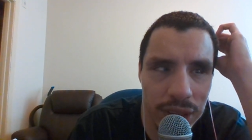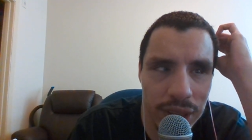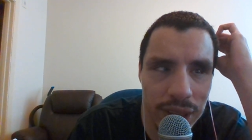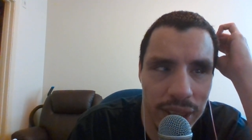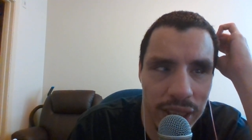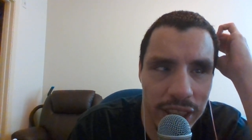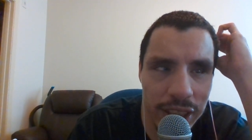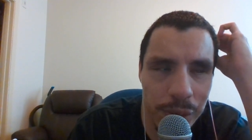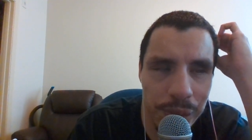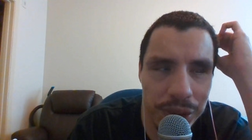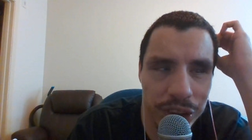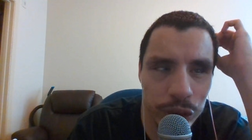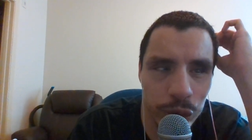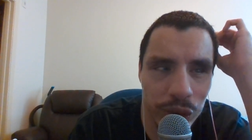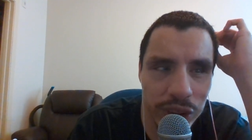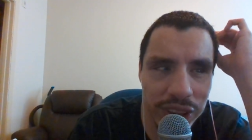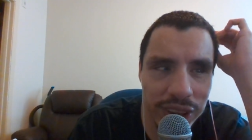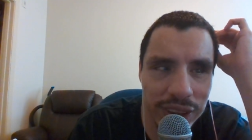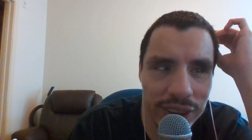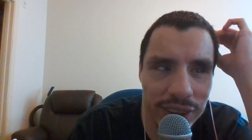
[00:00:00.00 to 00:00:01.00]
it can be
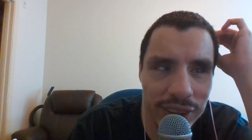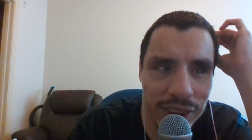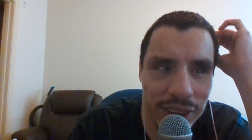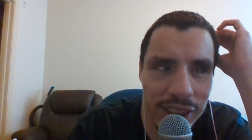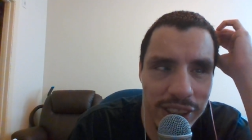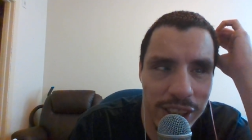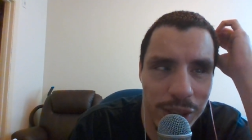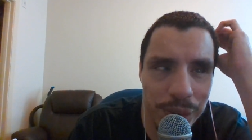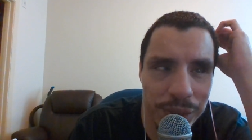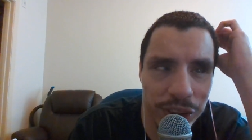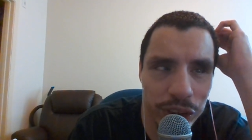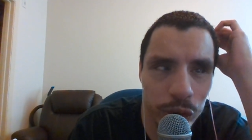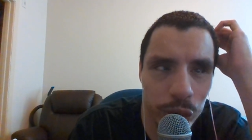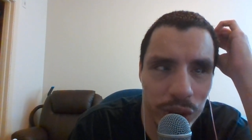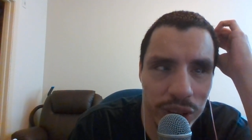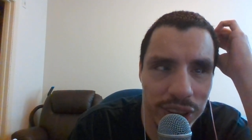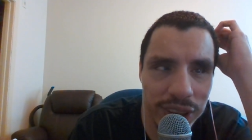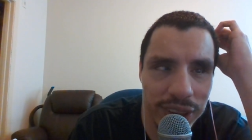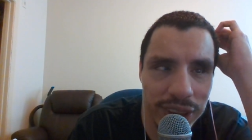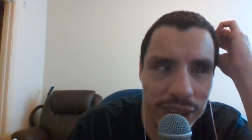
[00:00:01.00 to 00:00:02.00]
tricky. It can be
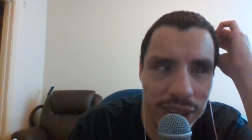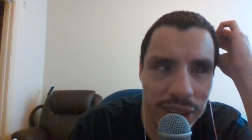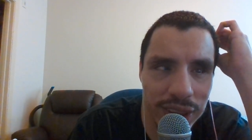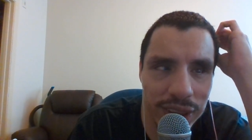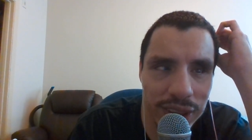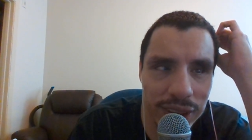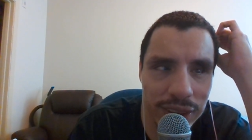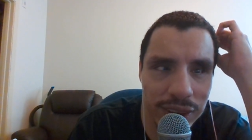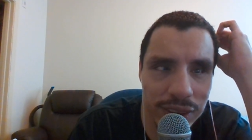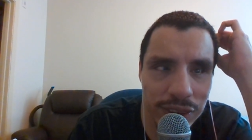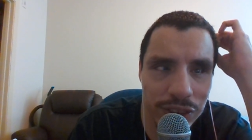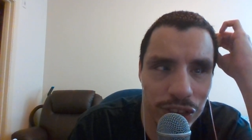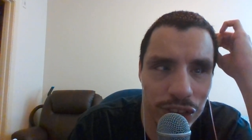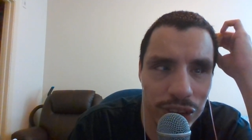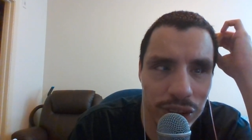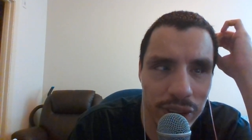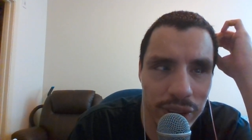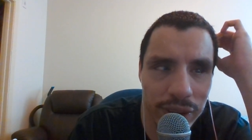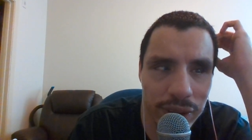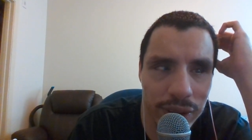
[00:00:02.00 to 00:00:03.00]
tricky, and
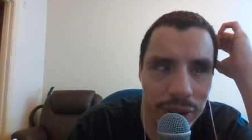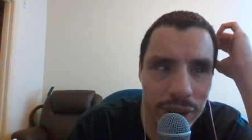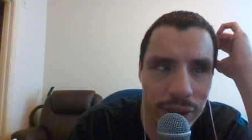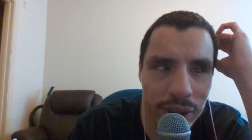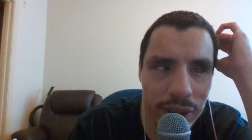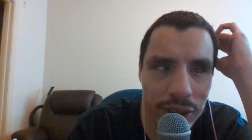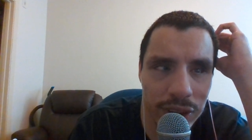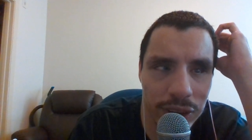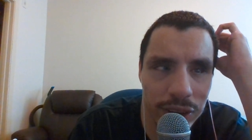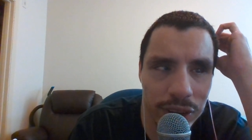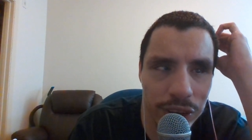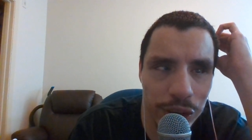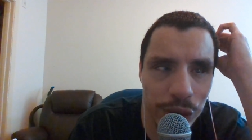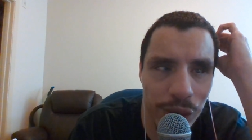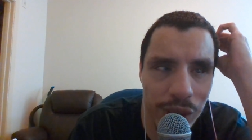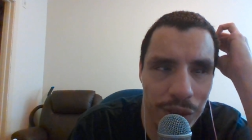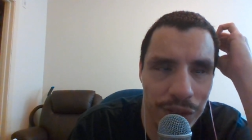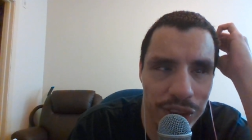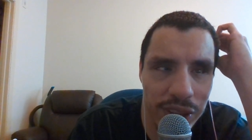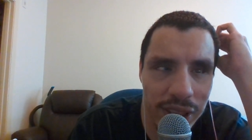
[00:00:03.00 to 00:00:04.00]
you
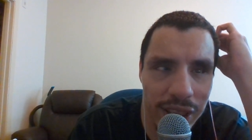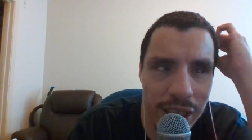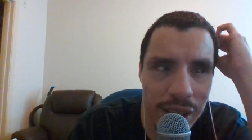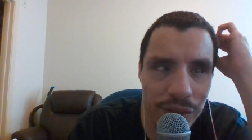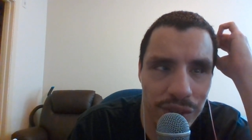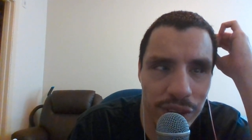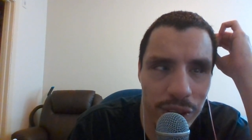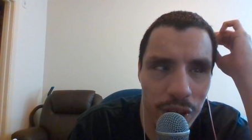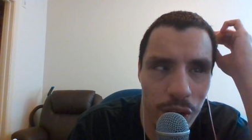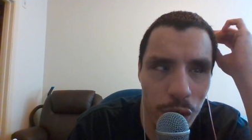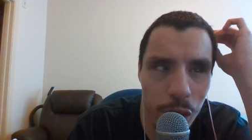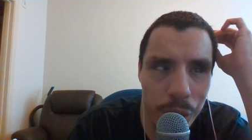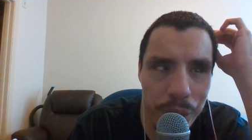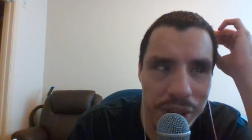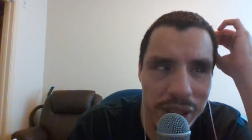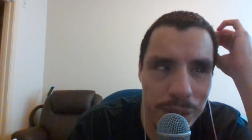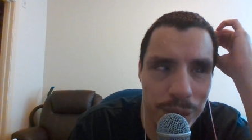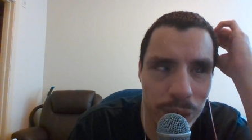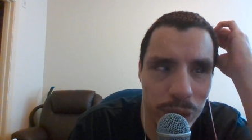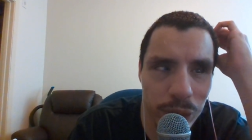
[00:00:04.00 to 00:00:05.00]
have to have other
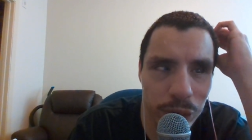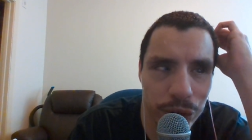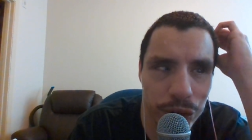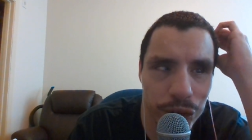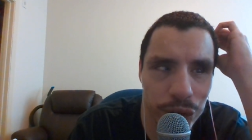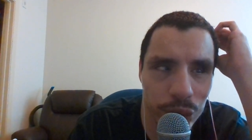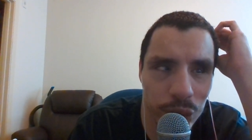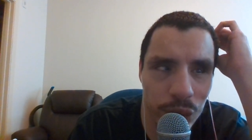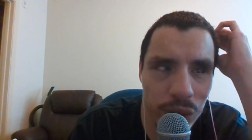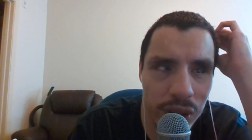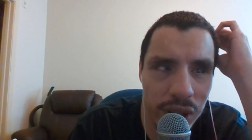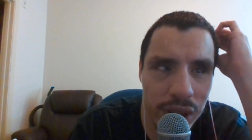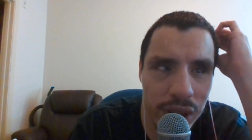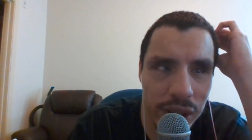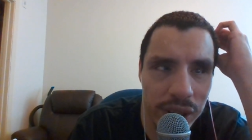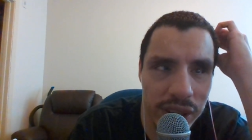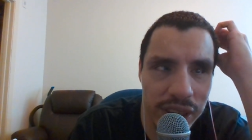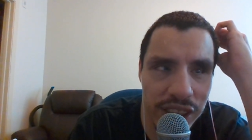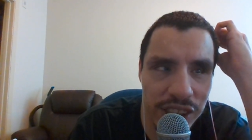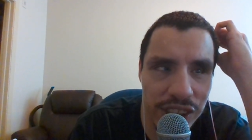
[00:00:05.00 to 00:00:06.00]
people to
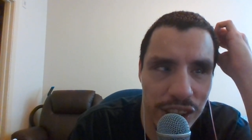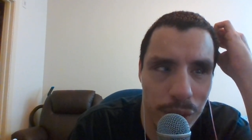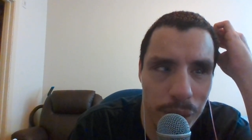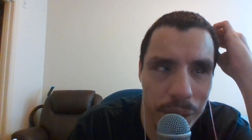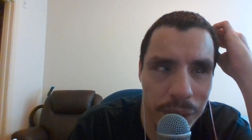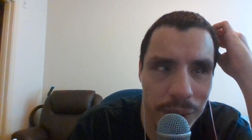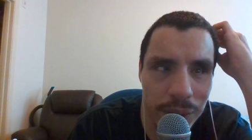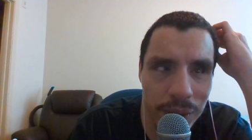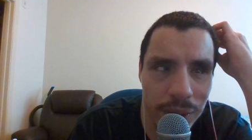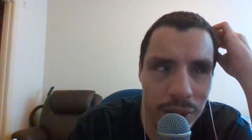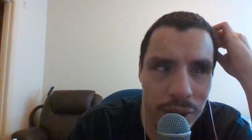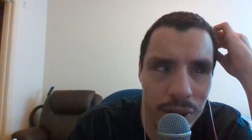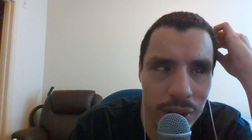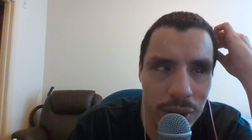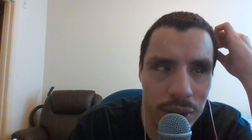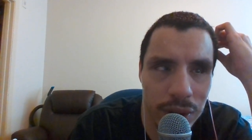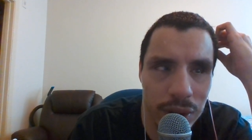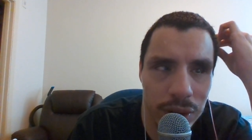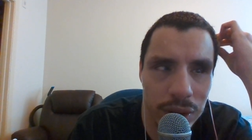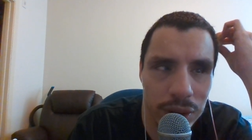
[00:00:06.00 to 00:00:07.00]
clean up
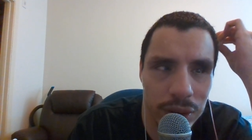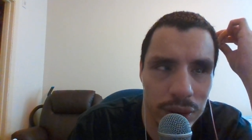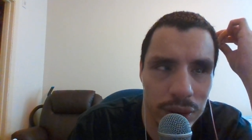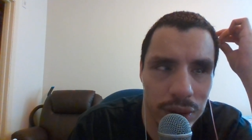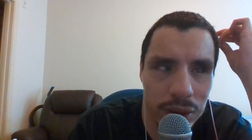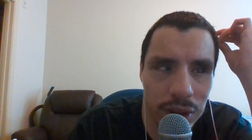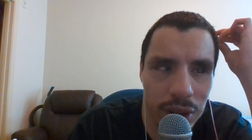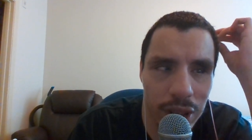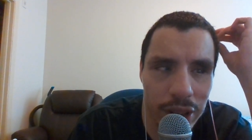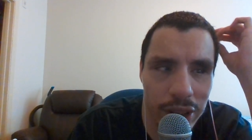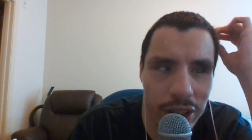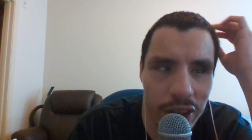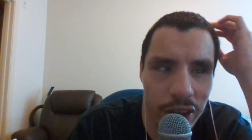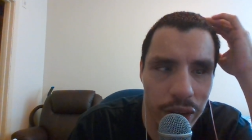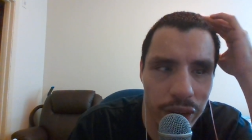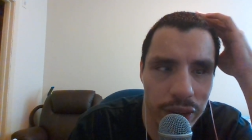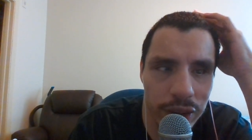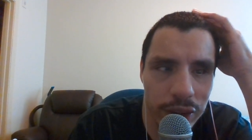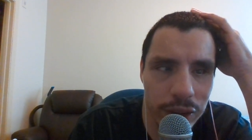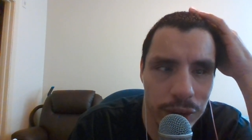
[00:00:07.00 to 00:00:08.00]
a lot
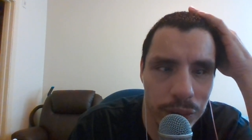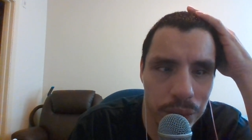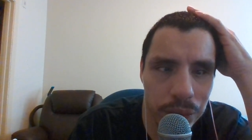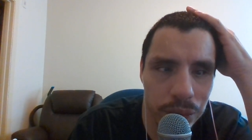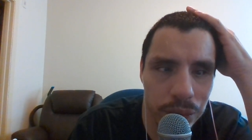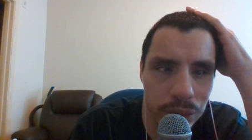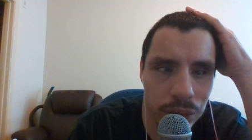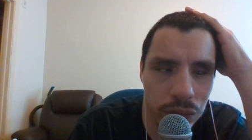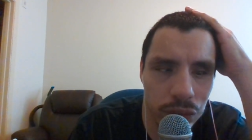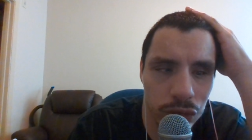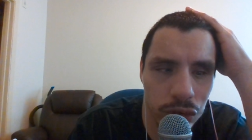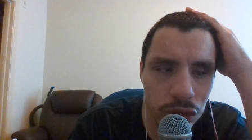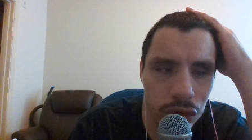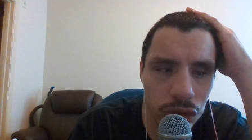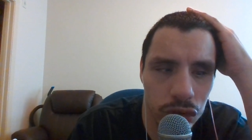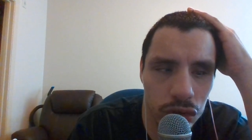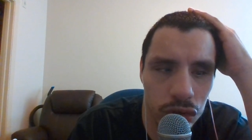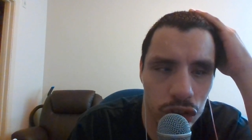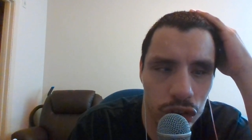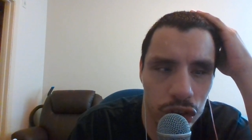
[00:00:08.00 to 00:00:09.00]
of the
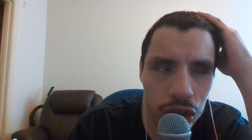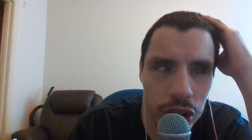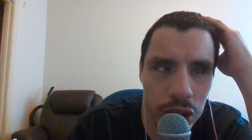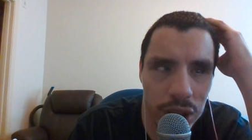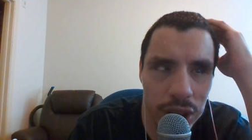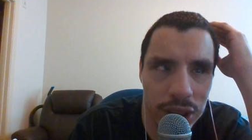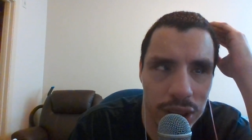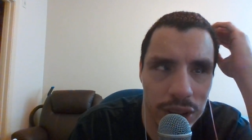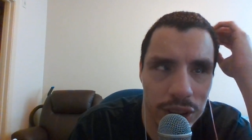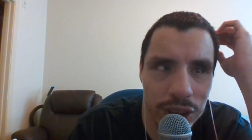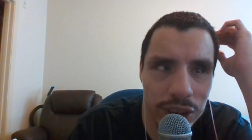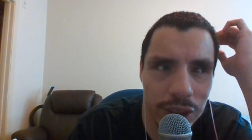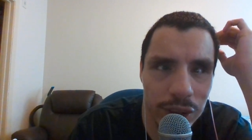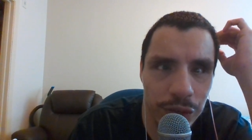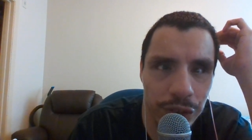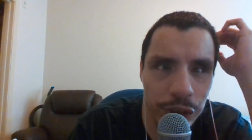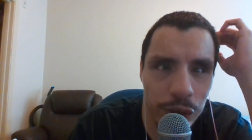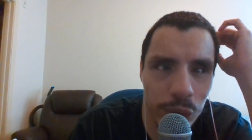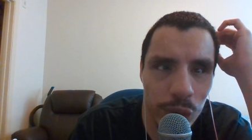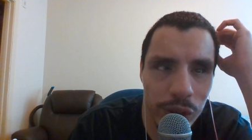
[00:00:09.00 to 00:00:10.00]
junk,
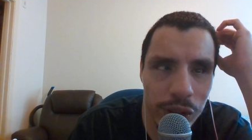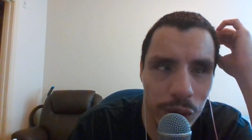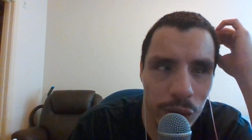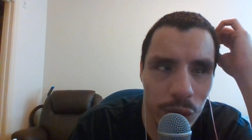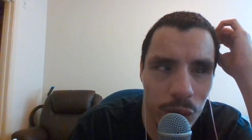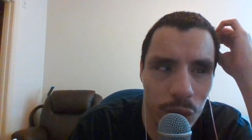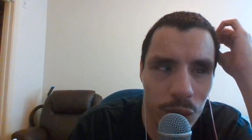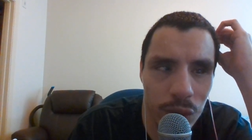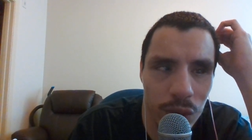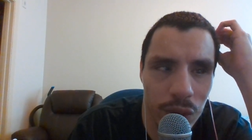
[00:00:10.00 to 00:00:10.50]
if you will,